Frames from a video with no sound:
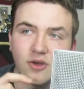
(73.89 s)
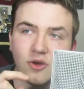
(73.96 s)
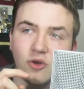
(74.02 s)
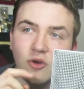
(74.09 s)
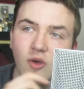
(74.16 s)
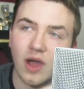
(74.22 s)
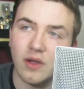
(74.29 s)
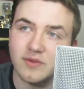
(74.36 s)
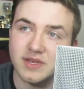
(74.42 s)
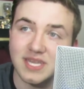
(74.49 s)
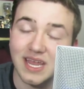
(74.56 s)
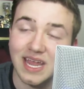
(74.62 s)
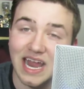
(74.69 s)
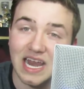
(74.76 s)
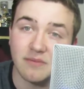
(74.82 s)
Or I would
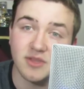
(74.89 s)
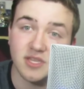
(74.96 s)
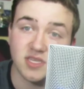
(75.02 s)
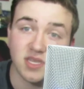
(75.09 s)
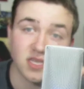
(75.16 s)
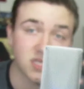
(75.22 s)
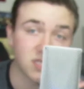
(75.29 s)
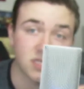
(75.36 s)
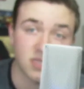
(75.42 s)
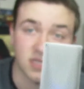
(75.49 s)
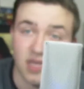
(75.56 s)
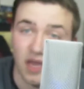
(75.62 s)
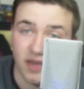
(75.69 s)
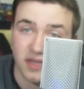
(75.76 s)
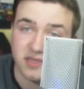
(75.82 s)
take elements such as the
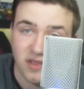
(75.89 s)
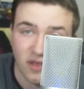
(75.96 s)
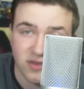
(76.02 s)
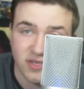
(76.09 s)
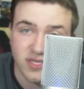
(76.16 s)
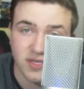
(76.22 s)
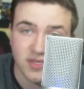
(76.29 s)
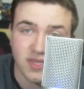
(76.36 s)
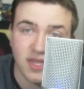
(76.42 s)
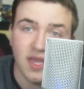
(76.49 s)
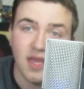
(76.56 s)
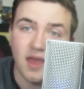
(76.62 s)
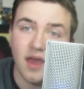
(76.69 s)
Tardis console